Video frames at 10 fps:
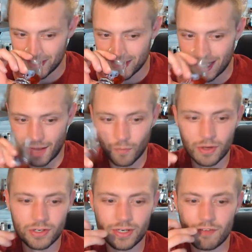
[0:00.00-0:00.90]
I
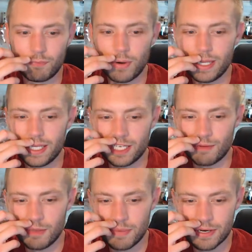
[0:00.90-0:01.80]
wonder if putting
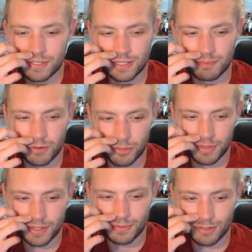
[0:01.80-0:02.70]
gummy bears in
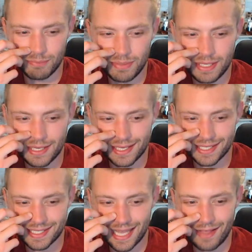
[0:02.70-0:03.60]
bourbon would be as
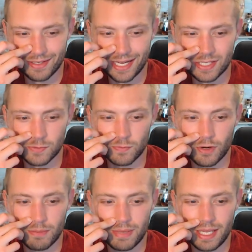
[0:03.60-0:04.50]
solid as
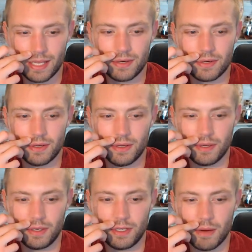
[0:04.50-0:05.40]
rum and
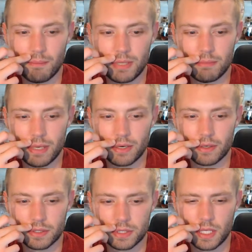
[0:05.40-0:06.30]
gumby
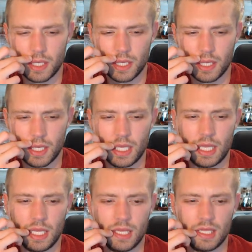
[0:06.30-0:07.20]
bears.
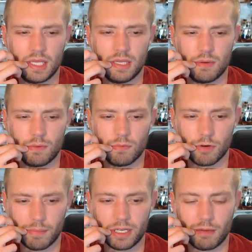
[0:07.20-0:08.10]

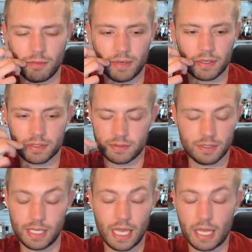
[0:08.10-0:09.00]
Rum and gummy bears.
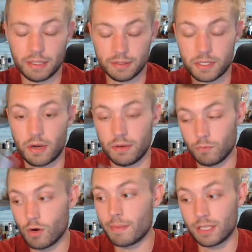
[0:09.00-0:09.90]

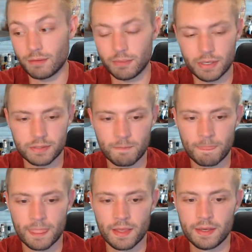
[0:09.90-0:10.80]
Rum and gummy bears.
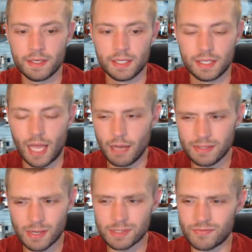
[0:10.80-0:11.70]
I always
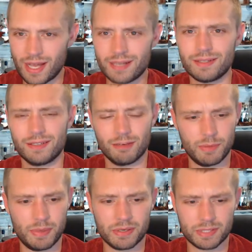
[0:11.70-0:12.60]
thought it was vodka and gummy
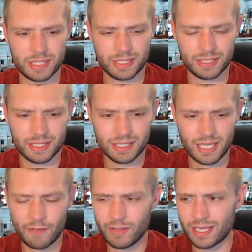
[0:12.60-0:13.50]
bears.
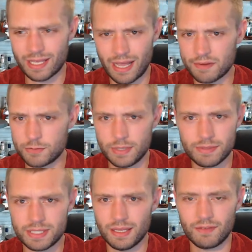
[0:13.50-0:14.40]
I feel like in college, we always
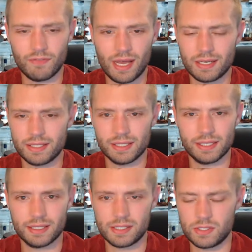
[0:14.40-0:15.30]
did like
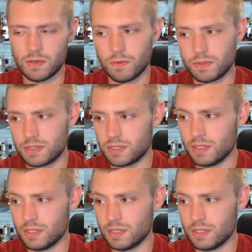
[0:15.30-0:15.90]
vodka-soaked